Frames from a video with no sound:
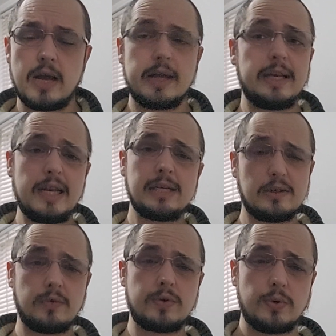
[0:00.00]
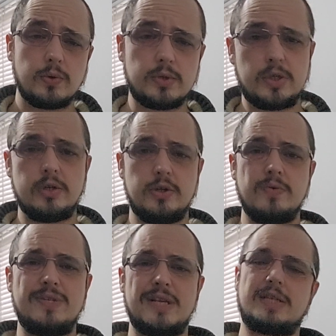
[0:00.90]
Unless, of course, you
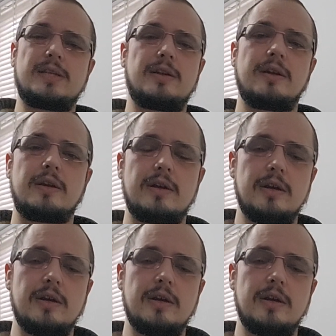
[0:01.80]
dislike